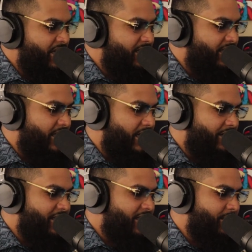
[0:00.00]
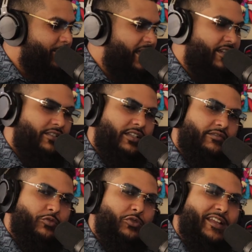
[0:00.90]
Peace and love. Tell somebody you
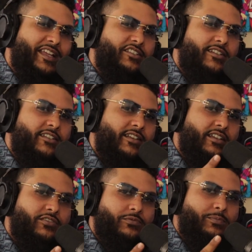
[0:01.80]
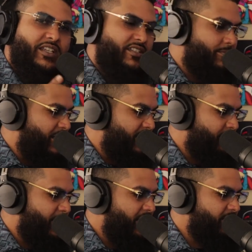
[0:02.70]
love them. We'll catch you on the next one. Peace,
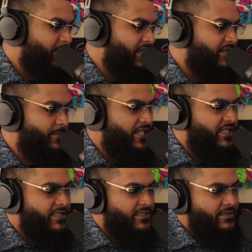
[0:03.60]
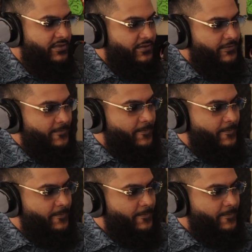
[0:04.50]
peace, peace, peace, peace.